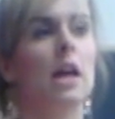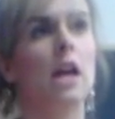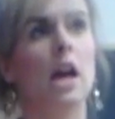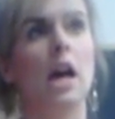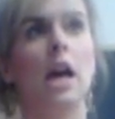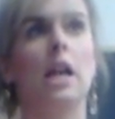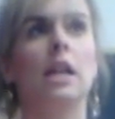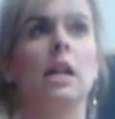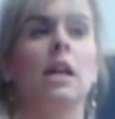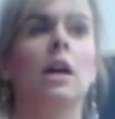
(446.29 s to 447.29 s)

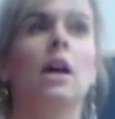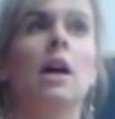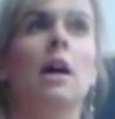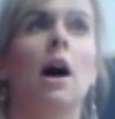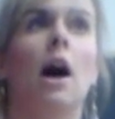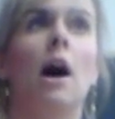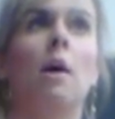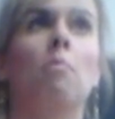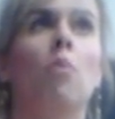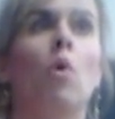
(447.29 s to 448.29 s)
heady,
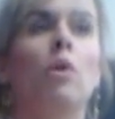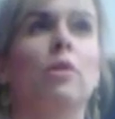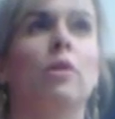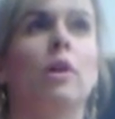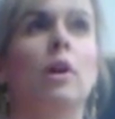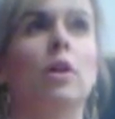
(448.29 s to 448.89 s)
more